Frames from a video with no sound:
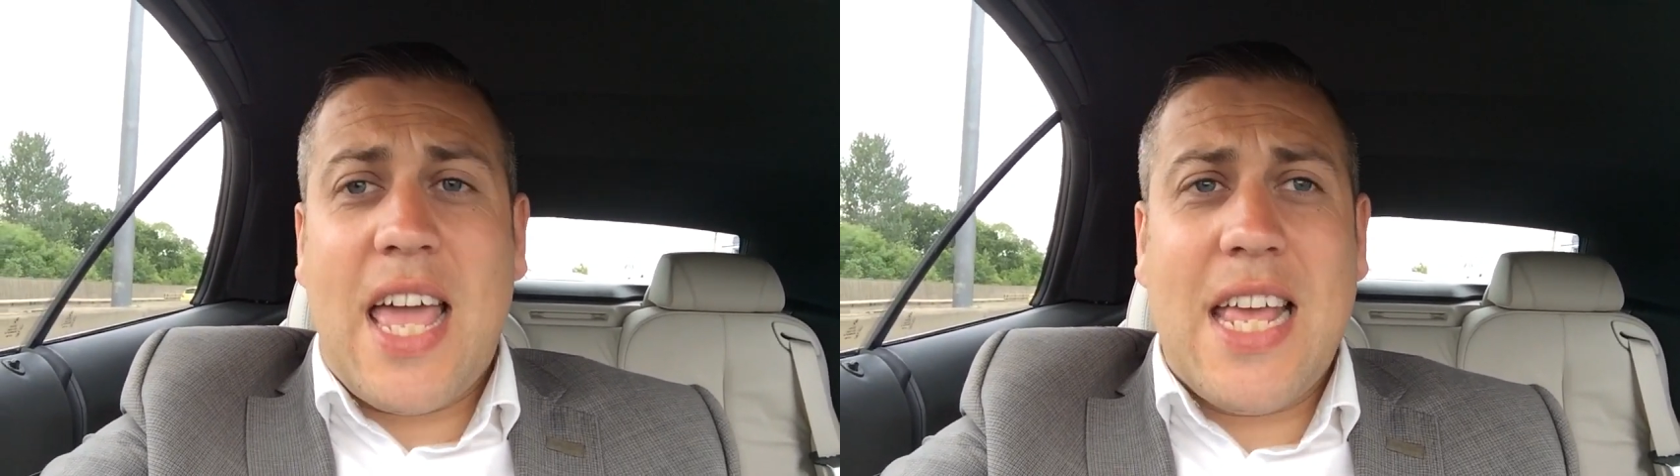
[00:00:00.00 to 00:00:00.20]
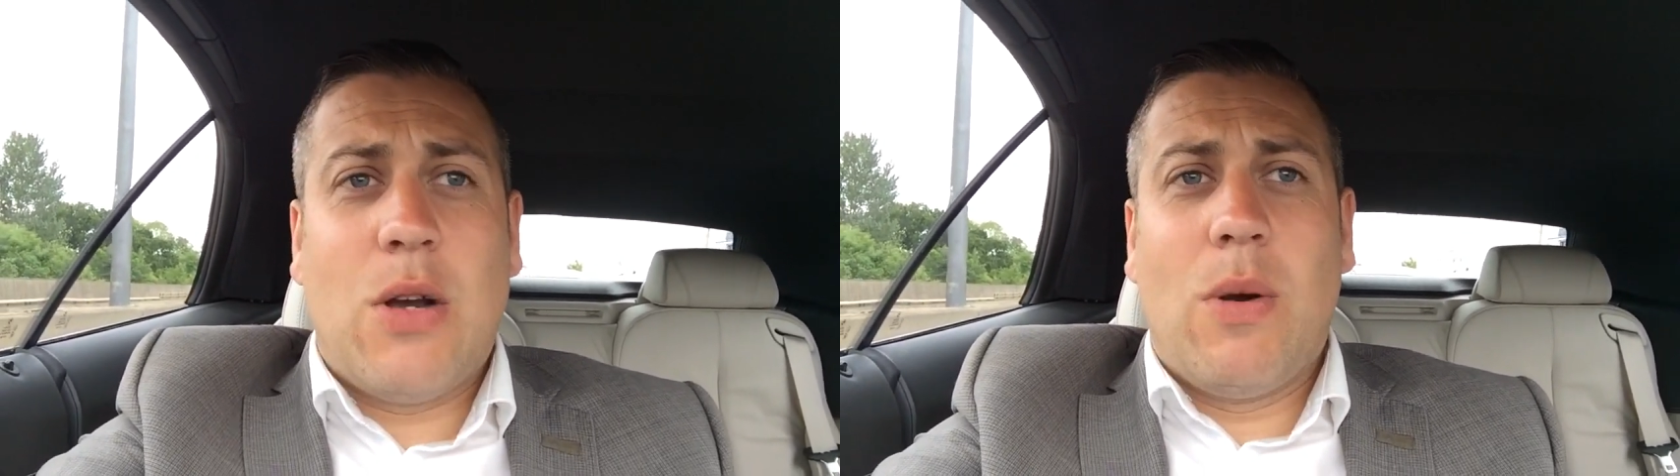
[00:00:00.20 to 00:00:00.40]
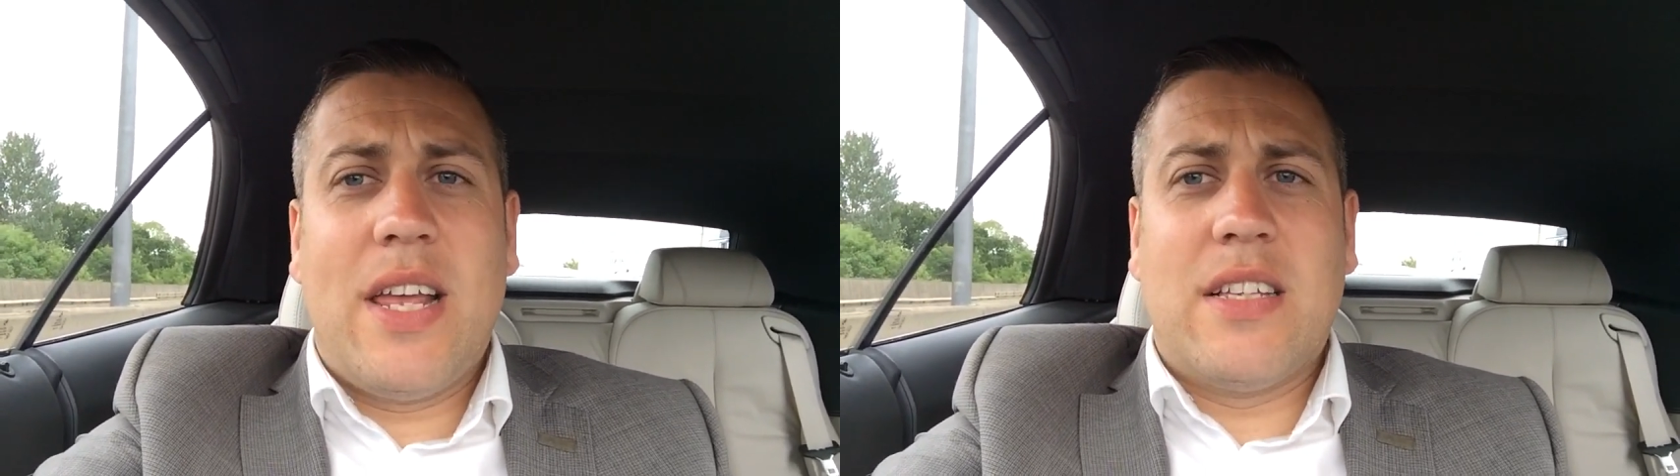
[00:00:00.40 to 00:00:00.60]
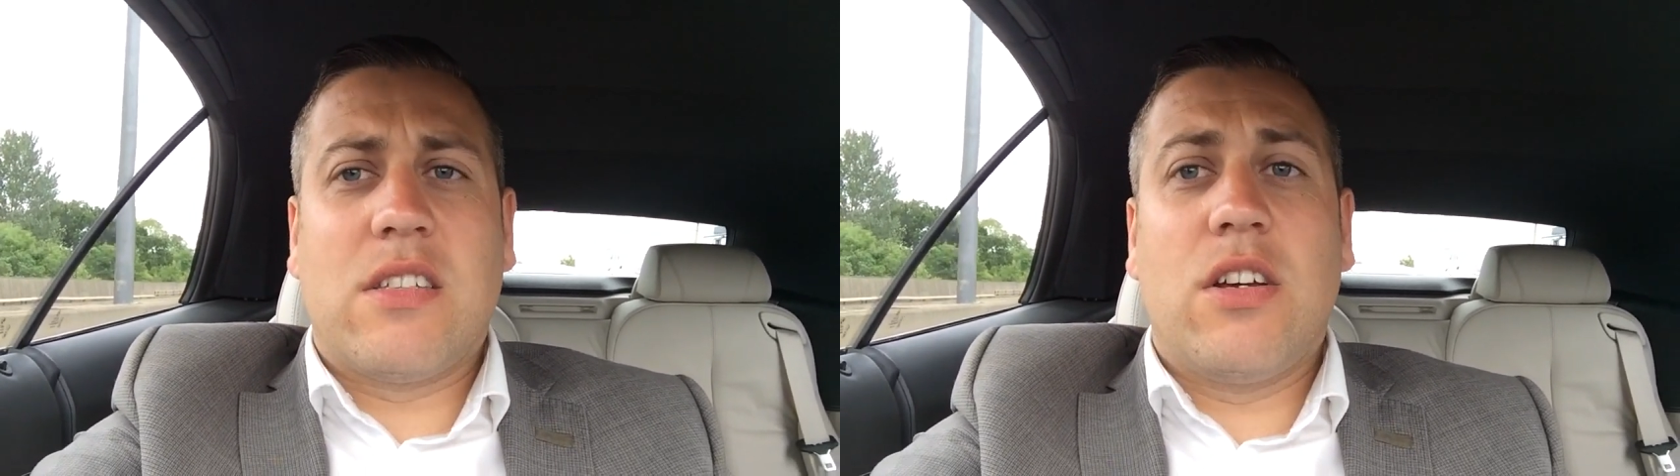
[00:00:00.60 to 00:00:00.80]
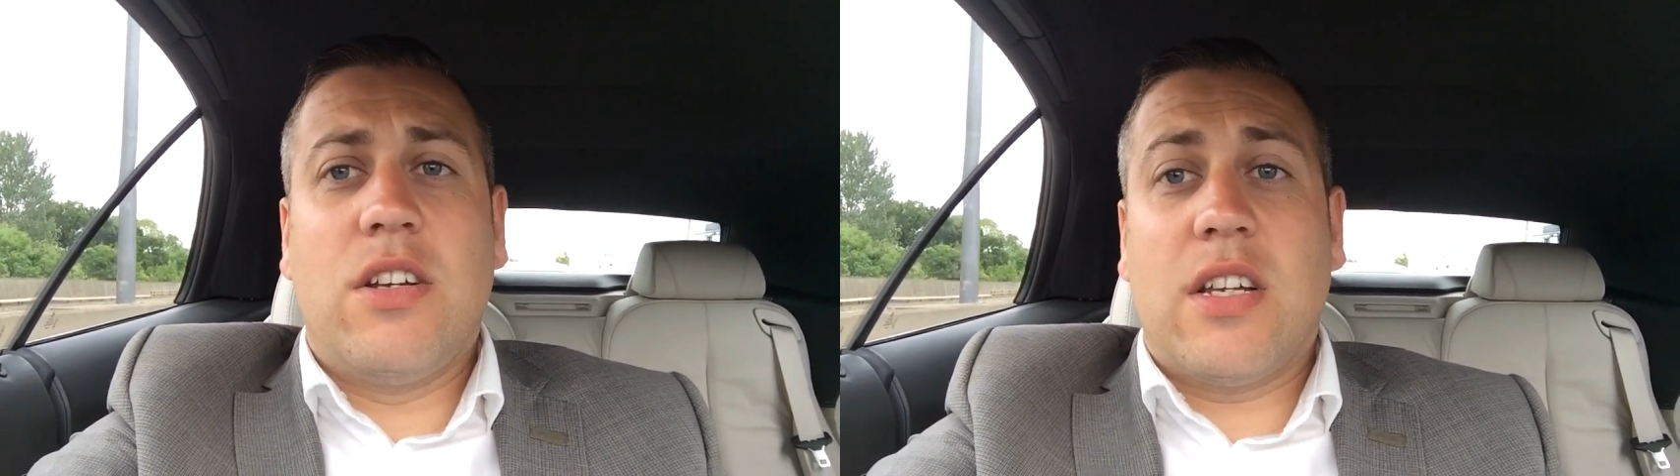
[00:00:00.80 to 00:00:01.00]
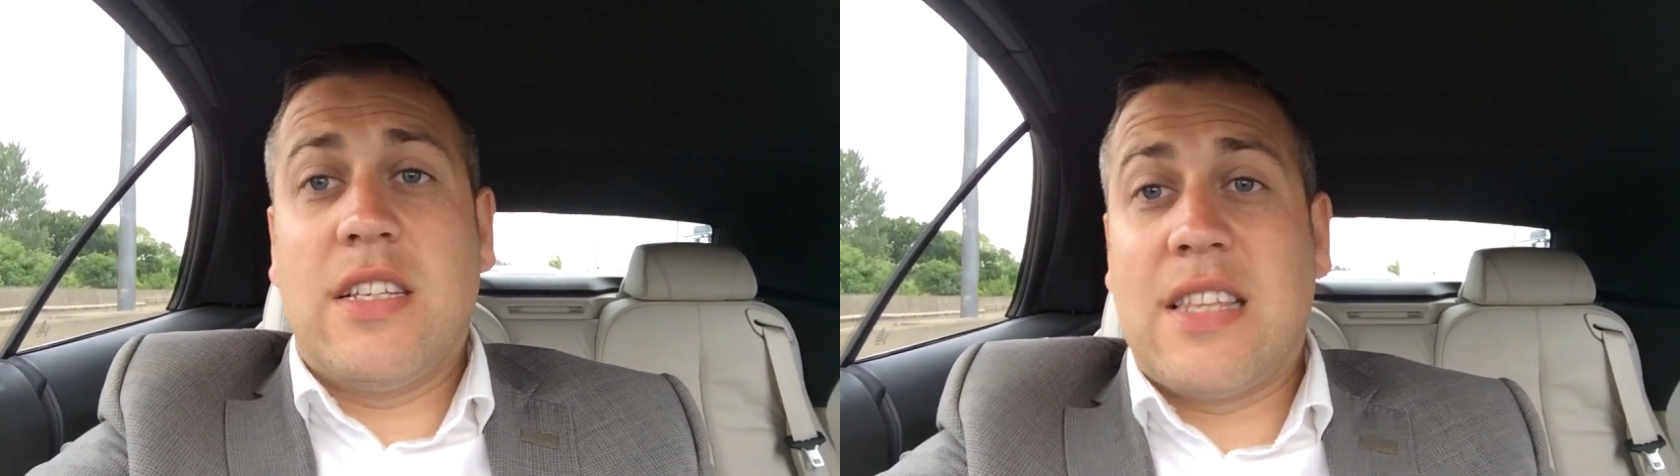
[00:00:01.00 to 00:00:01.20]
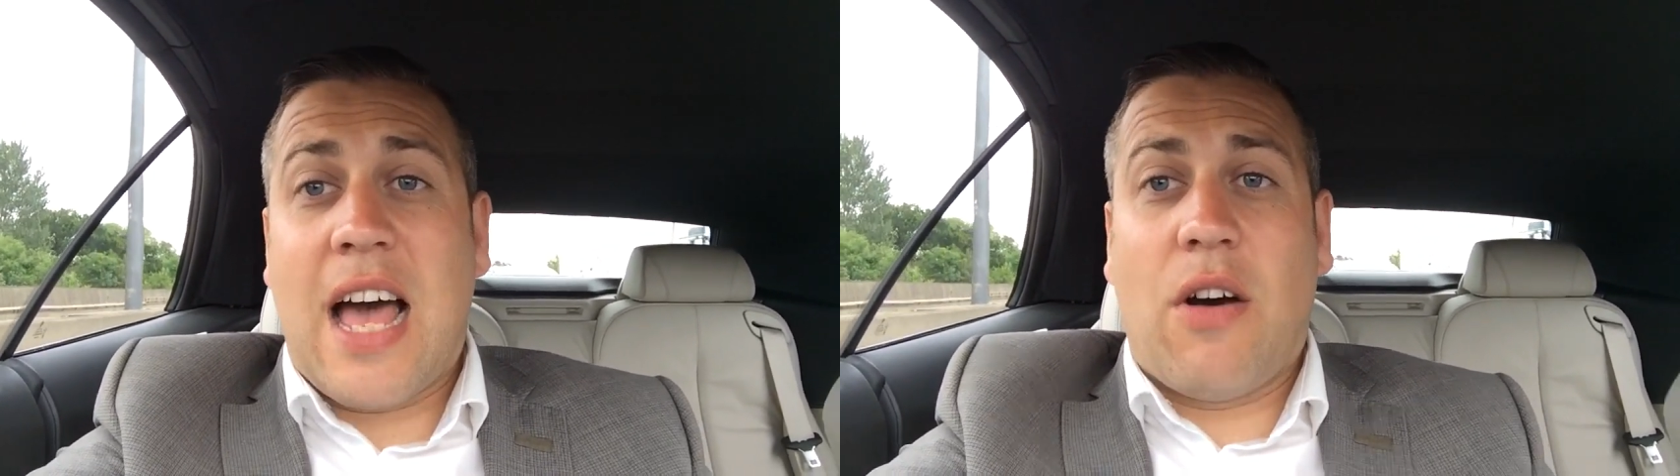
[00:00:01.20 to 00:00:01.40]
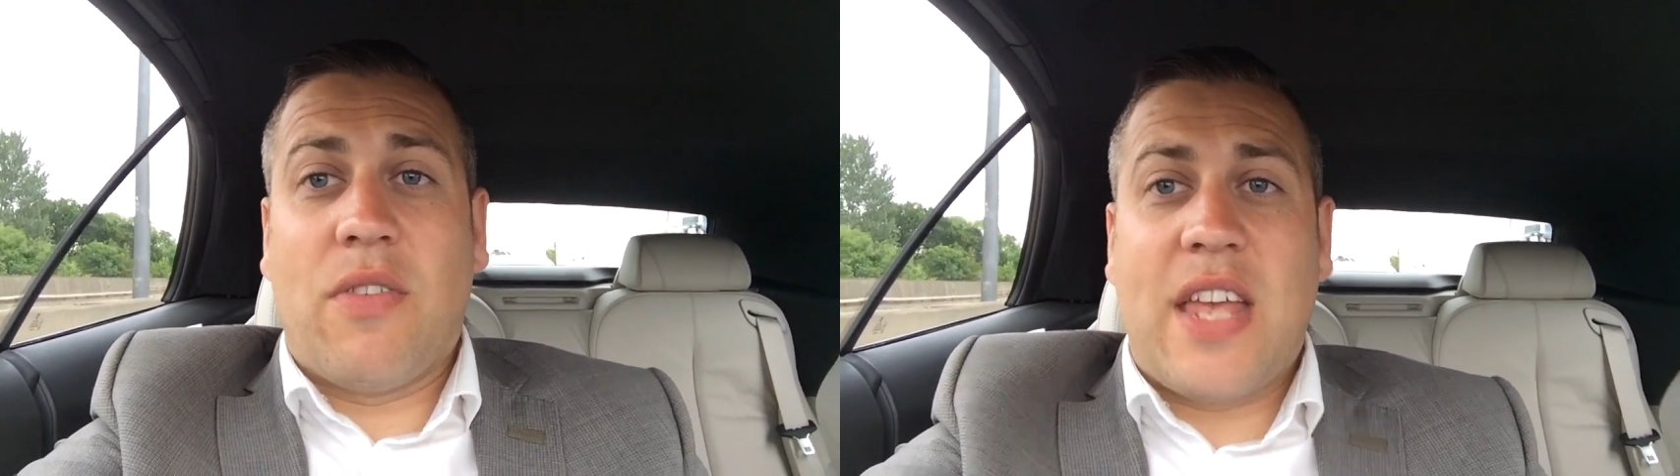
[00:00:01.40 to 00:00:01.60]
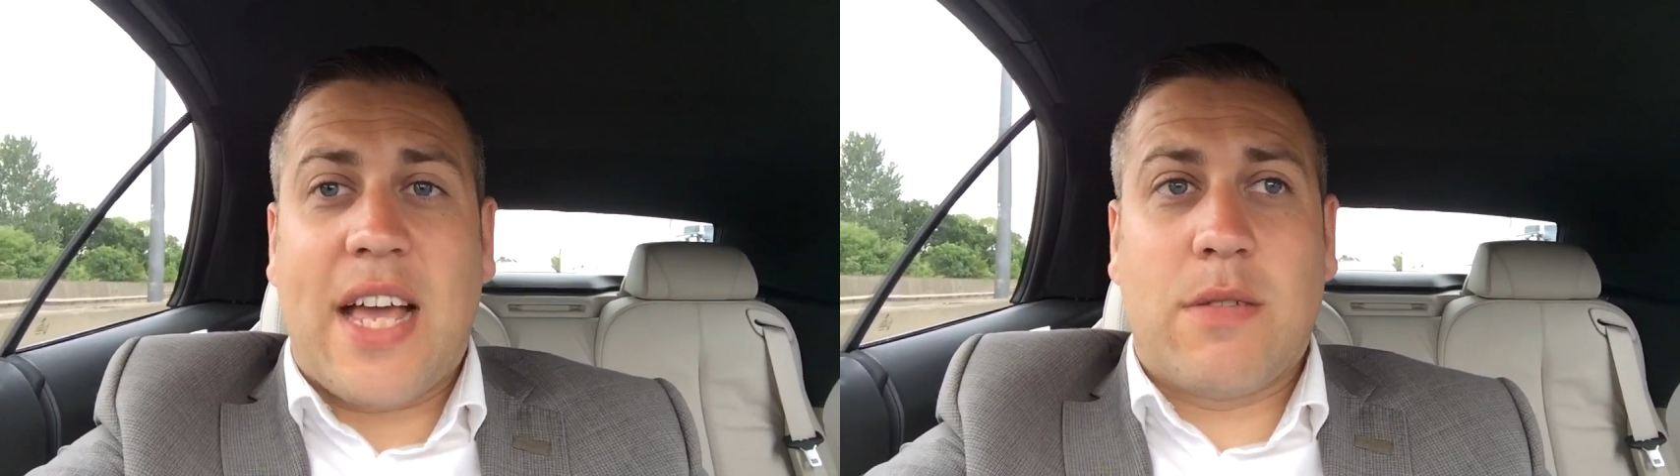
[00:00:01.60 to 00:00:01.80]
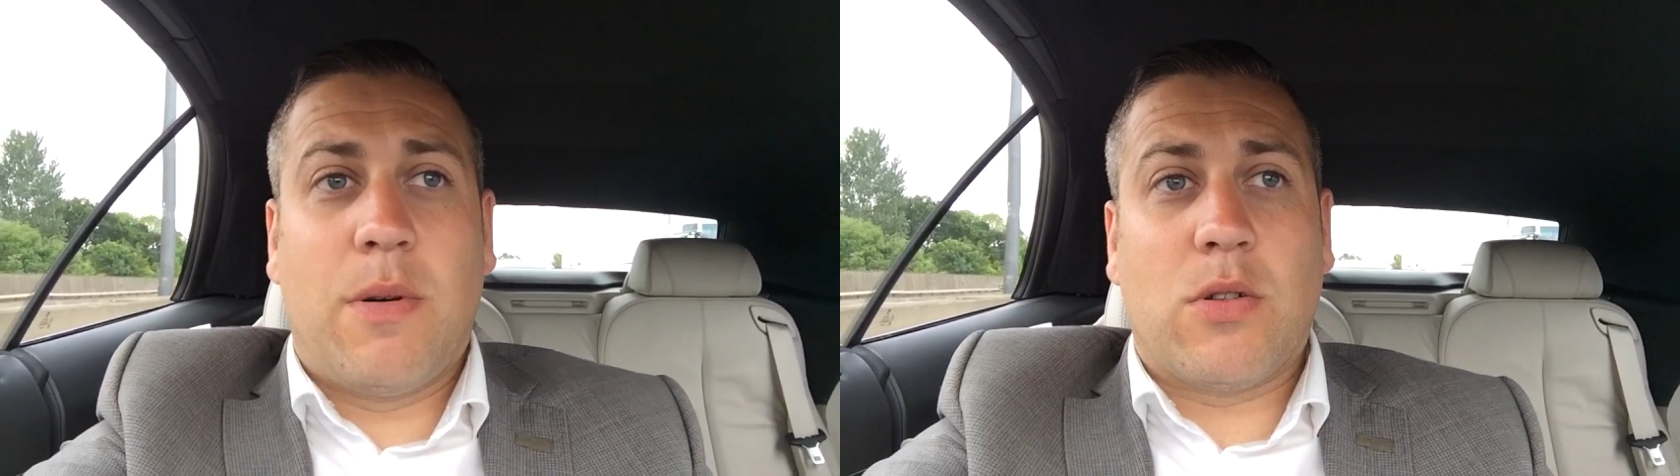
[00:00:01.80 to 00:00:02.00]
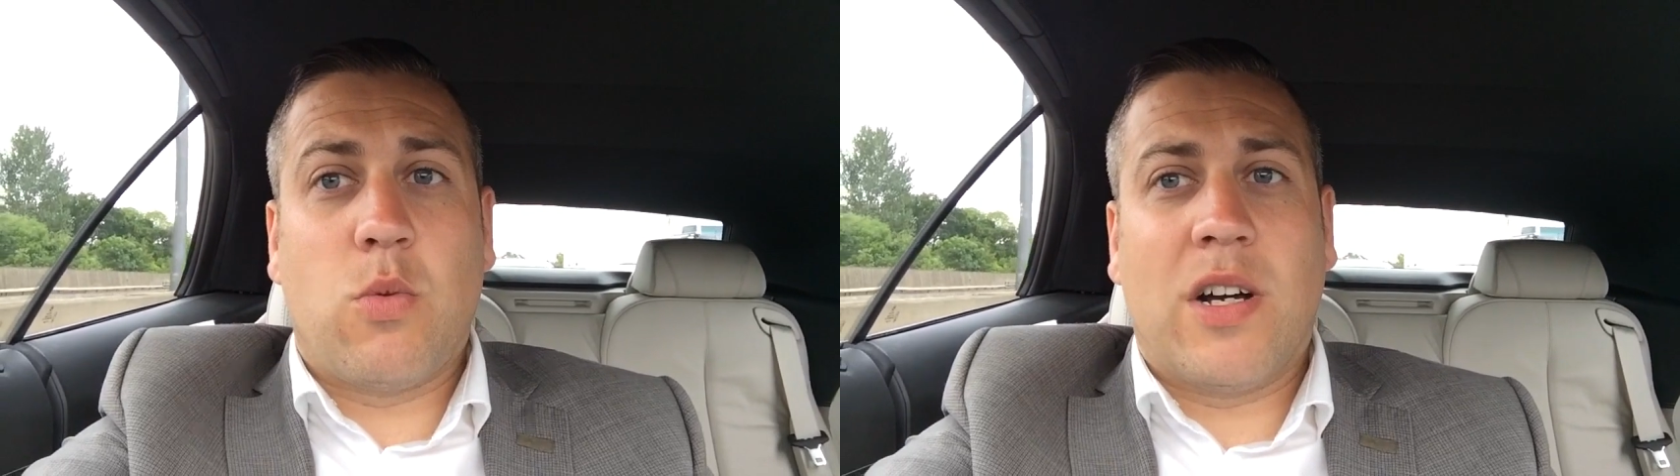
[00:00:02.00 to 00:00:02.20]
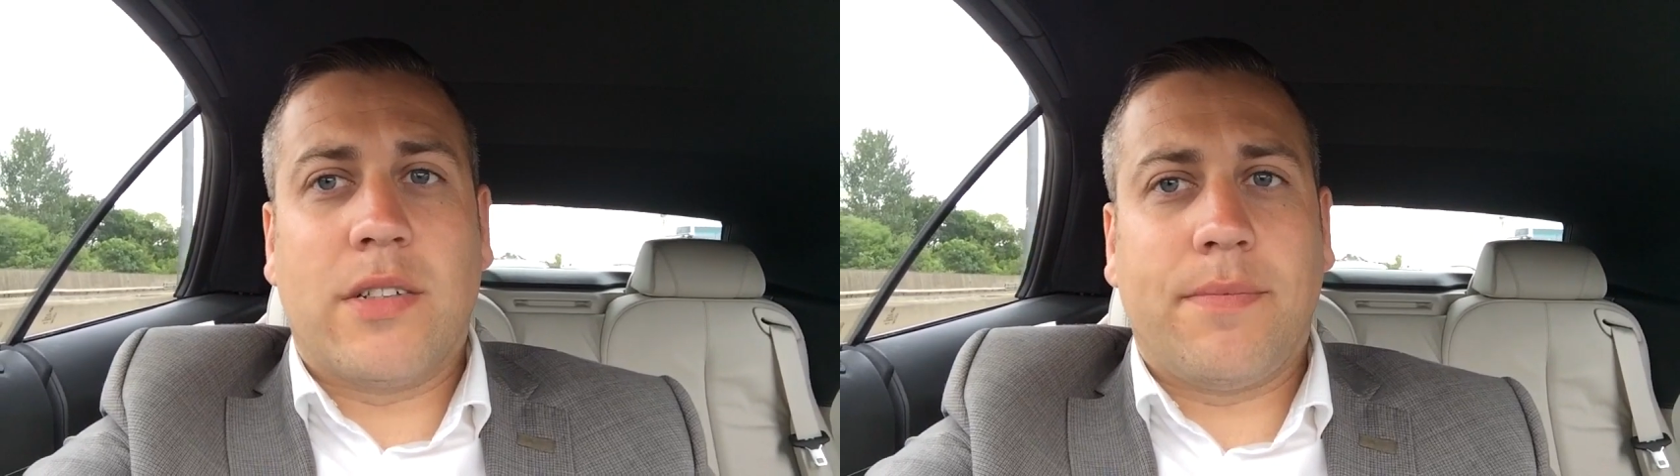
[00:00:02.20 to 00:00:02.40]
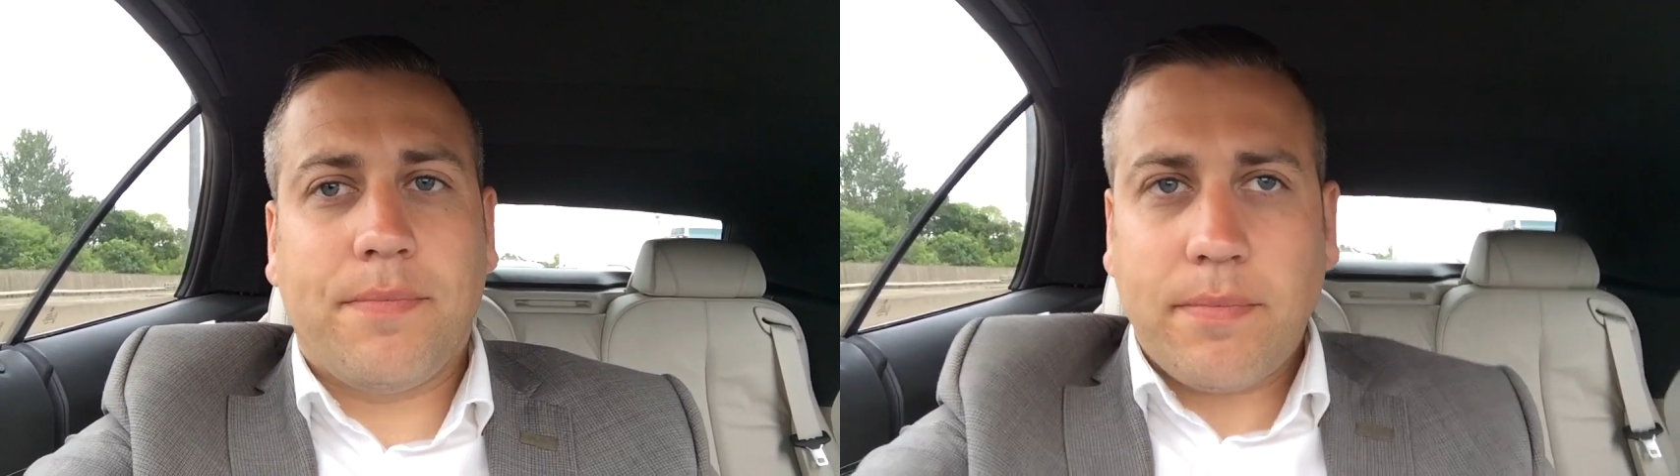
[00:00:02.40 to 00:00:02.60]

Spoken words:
equally as good as that on the Xbox One.